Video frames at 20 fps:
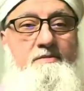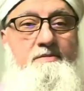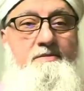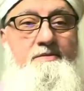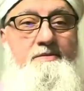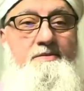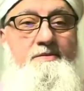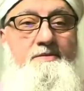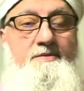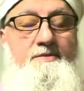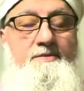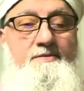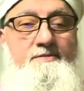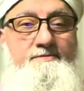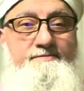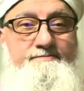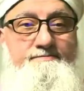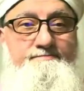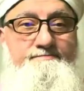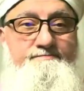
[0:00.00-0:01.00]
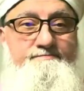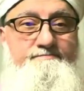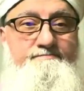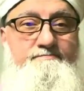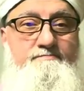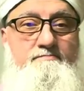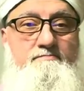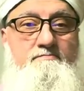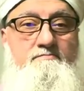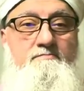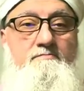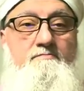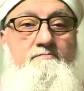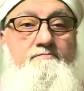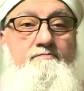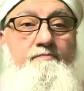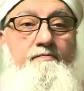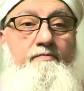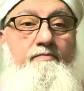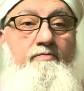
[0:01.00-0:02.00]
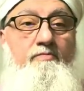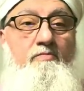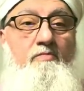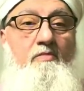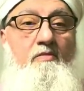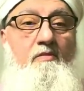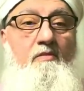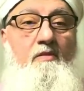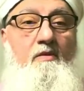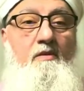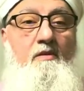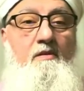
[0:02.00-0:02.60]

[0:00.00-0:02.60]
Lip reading: (no one is talking)